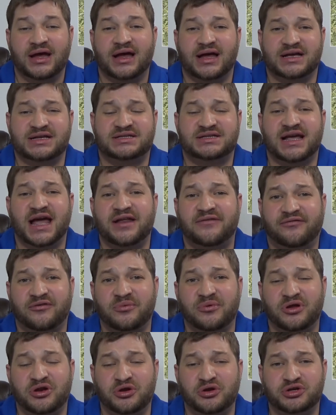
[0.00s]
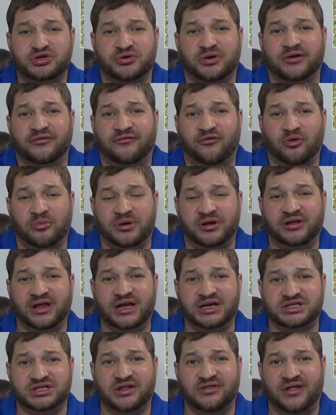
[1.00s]
Aside from the nutrient
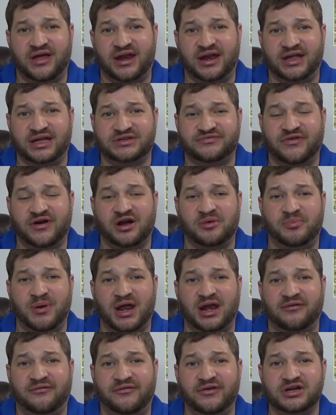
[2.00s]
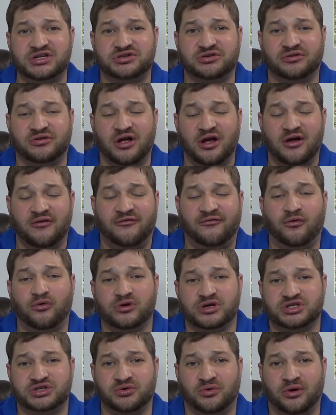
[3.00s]
formulation that is very beneficial for
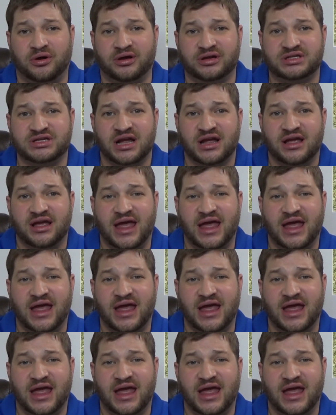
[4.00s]
soils,